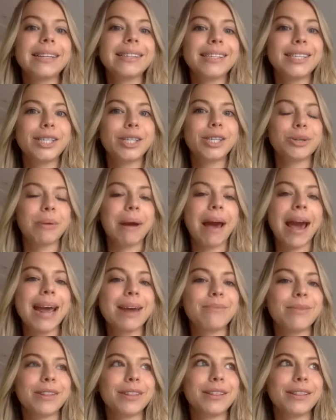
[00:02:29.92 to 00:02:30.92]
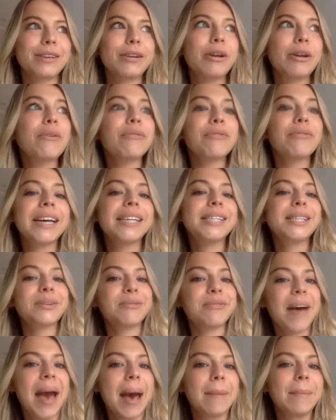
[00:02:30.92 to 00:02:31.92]
months straight with no friends or
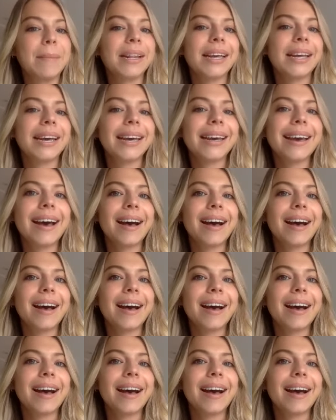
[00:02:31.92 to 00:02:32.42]
family.